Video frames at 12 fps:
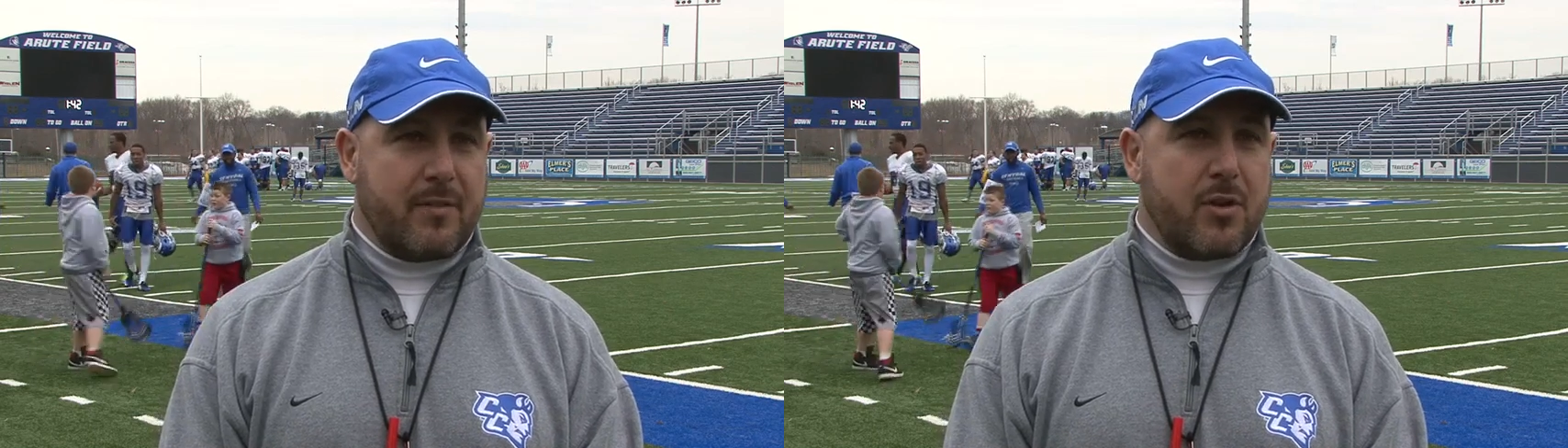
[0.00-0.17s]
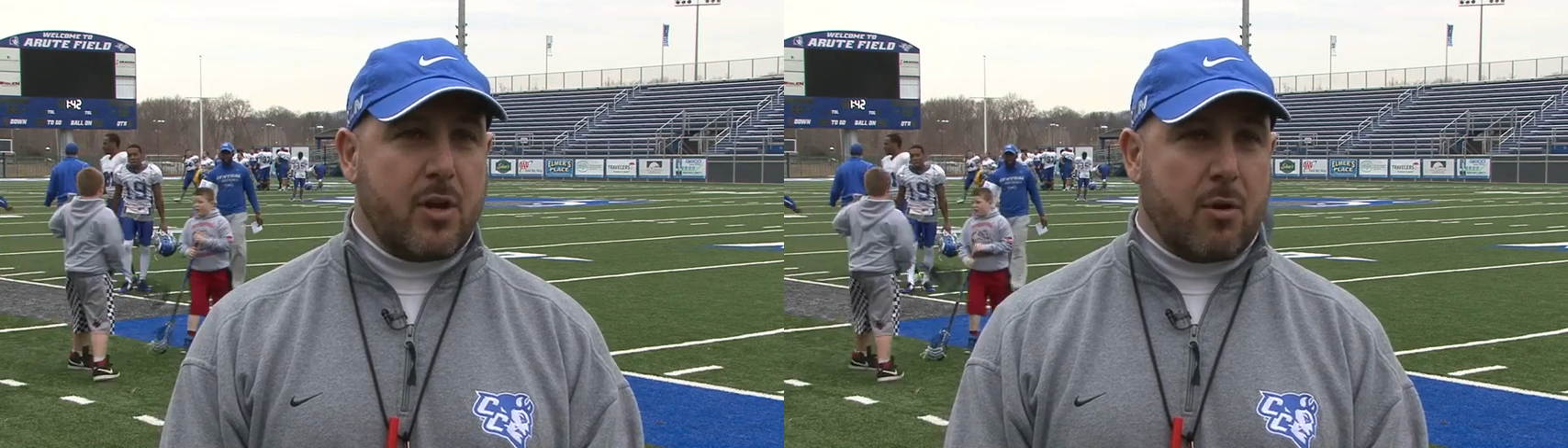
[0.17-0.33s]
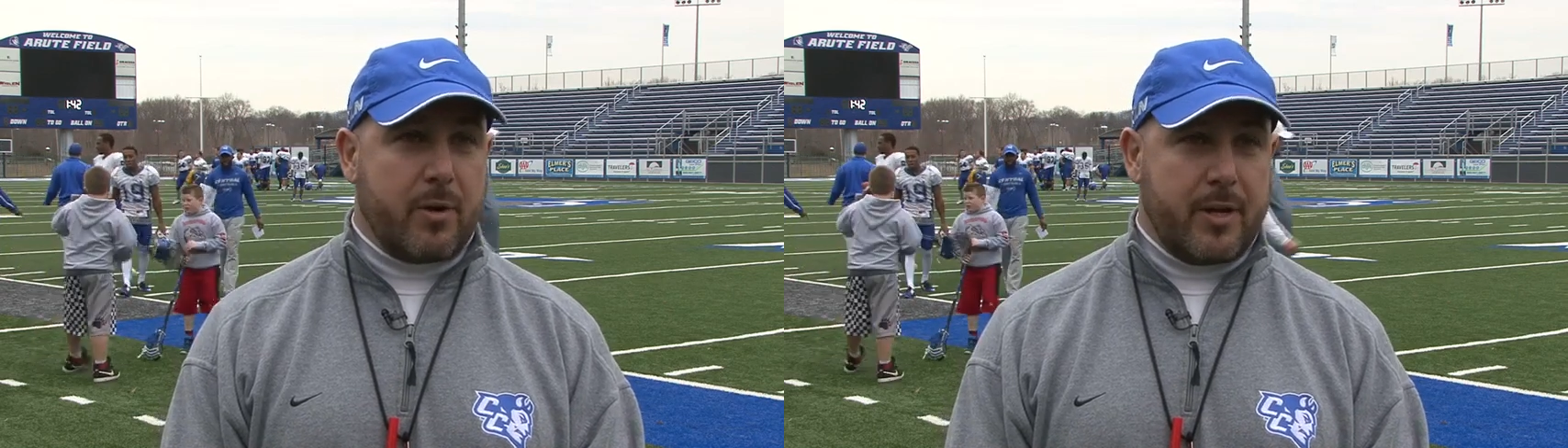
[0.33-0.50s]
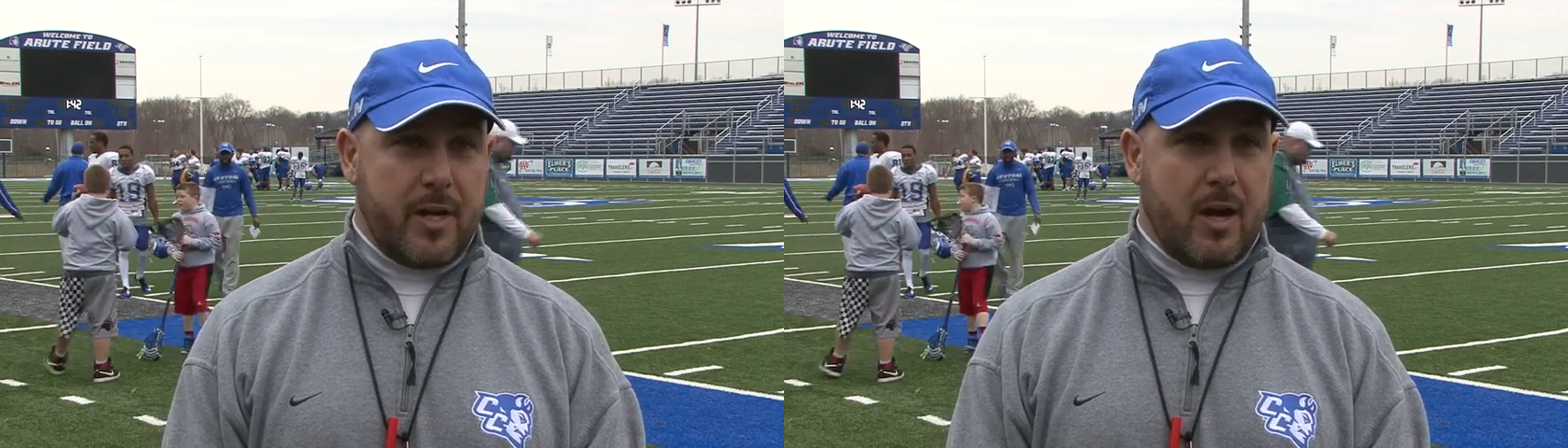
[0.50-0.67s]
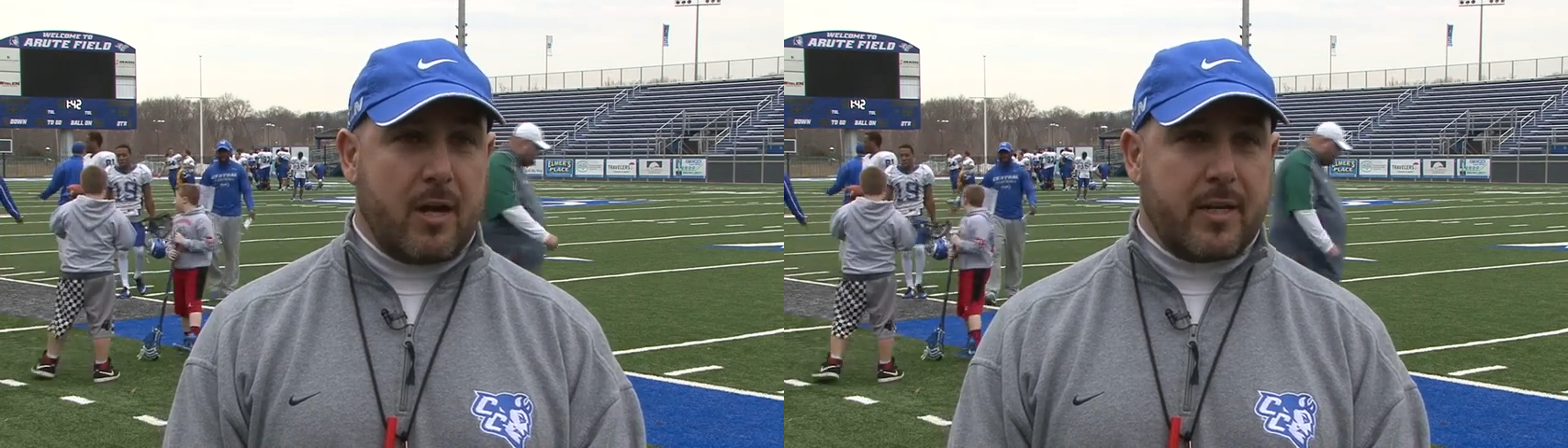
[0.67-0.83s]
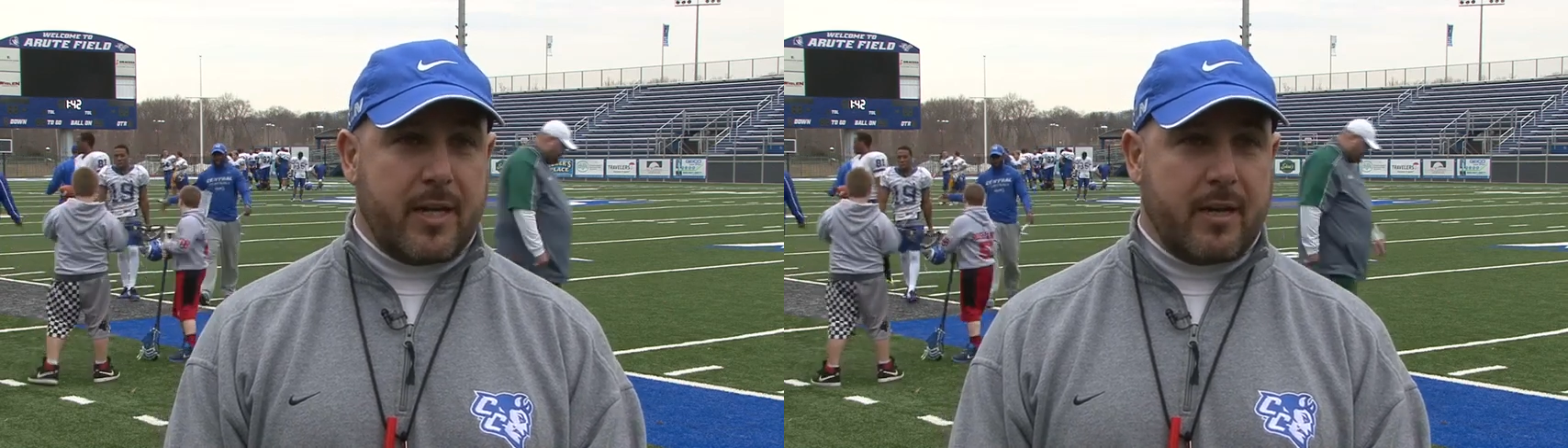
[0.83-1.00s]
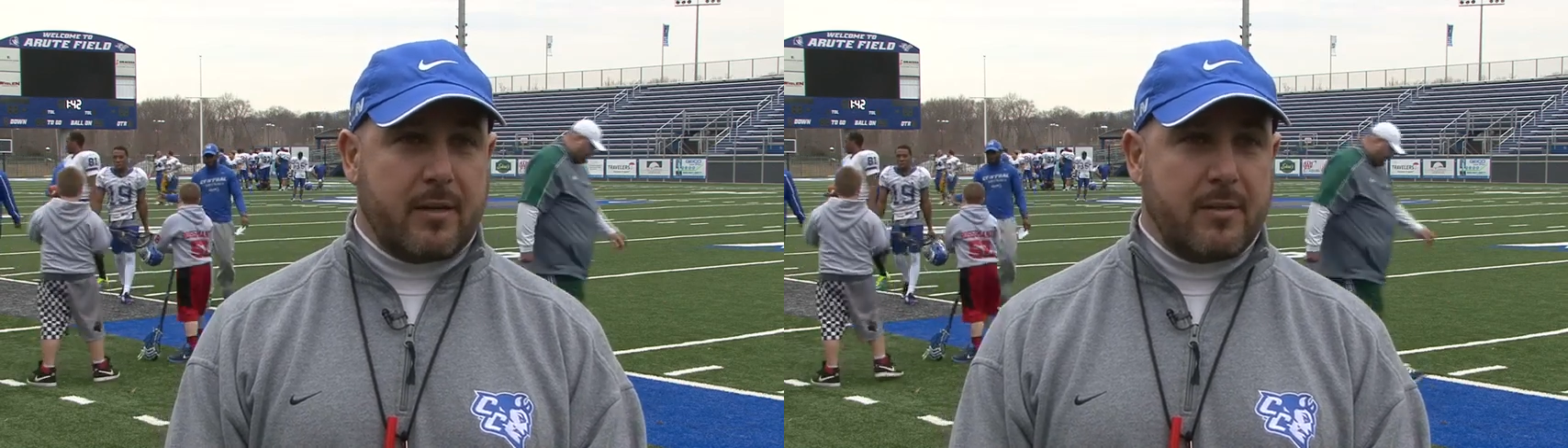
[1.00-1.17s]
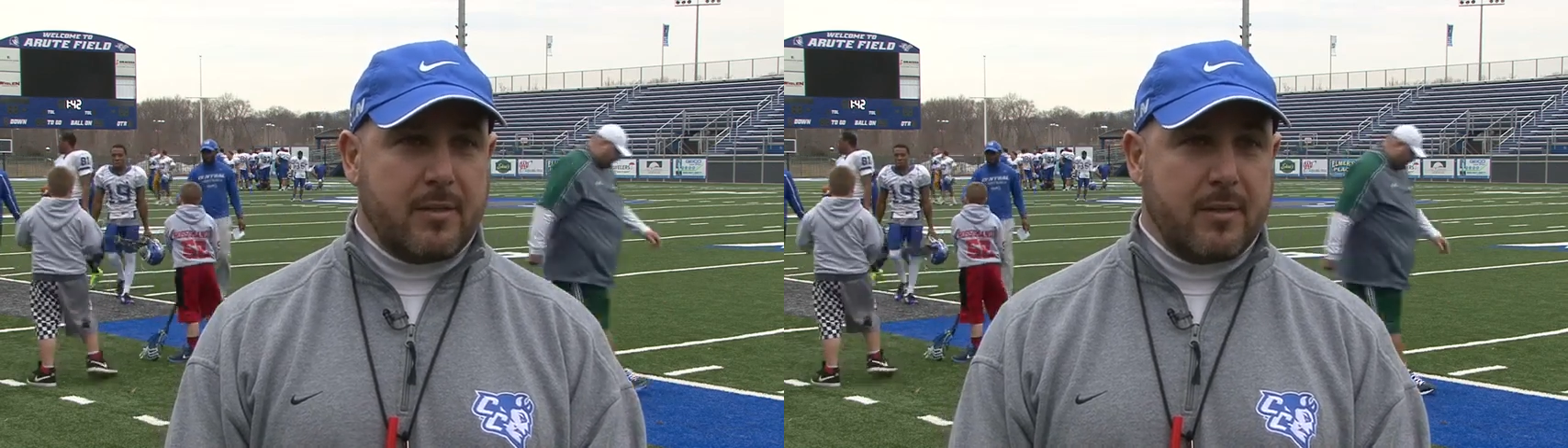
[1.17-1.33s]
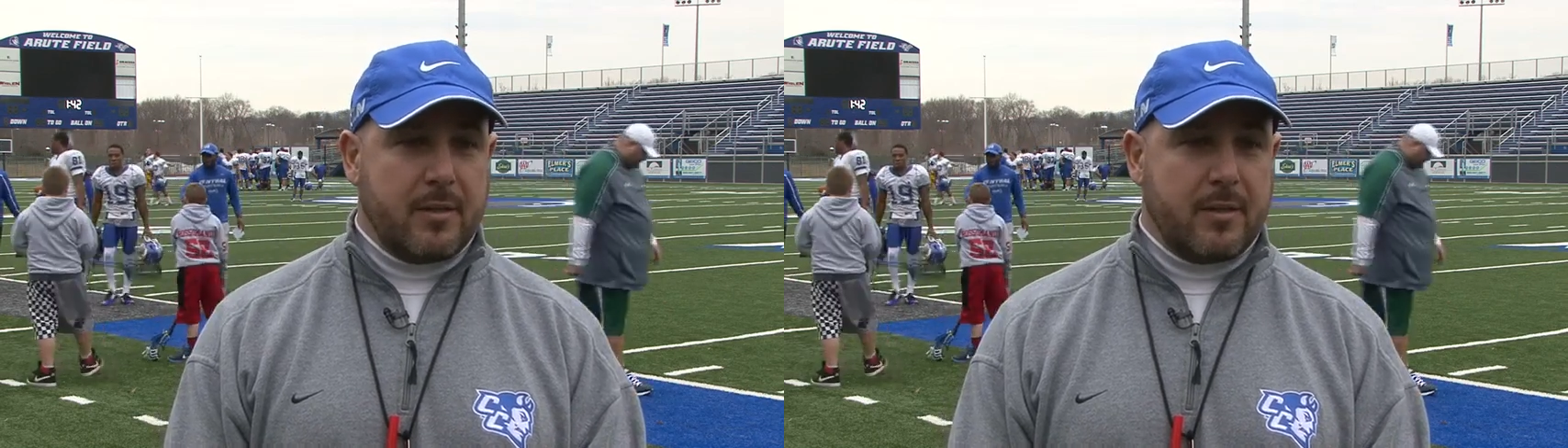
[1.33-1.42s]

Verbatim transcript: even though we're young there,